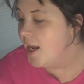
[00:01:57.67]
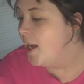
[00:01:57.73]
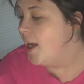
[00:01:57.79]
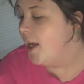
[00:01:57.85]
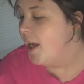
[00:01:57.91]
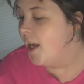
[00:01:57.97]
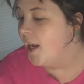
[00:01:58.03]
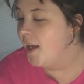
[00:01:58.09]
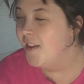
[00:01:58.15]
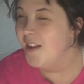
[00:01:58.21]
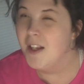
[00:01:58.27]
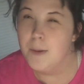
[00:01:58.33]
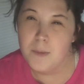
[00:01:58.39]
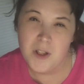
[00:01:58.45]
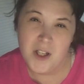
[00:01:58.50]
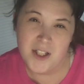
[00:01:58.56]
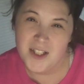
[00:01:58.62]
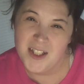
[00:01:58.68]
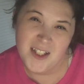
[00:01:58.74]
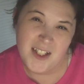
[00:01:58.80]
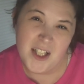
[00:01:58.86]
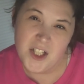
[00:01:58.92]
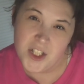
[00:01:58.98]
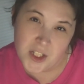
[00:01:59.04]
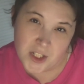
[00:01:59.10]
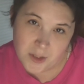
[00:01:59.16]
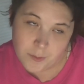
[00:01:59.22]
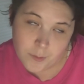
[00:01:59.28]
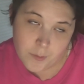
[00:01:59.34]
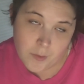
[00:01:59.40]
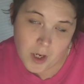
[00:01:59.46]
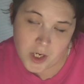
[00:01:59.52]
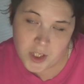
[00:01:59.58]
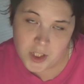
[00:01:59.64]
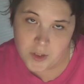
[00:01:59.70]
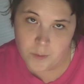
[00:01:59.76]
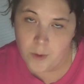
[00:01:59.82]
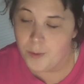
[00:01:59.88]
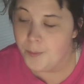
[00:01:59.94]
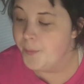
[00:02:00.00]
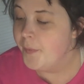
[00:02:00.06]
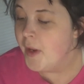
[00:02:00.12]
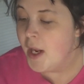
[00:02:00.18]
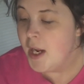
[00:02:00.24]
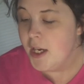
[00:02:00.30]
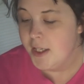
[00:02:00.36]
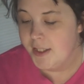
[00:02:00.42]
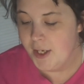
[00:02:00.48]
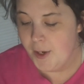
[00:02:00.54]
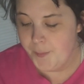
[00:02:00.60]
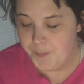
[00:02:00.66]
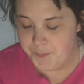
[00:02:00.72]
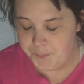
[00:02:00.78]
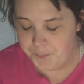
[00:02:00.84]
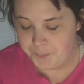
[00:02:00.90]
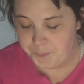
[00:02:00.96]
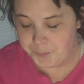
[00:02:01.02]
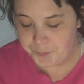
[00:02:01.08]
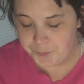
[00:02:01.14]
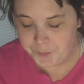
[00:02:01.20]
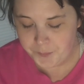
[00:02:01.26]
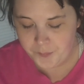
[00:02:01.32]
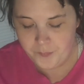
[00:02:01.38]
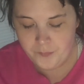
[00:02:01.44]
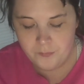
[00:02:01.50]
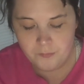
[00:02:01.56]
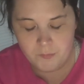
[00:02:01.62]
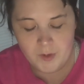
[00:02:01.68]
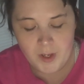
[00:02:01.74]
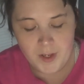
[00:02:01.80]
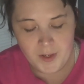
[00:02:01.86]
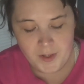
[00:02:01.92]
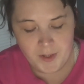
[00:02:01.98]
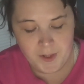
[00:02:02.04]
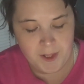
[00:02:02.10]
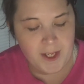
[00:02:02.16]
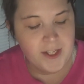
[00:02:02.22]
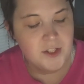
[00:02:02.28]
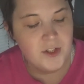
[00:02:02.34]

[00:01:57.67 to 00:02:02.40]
and the lip glosses I just won't. So these are the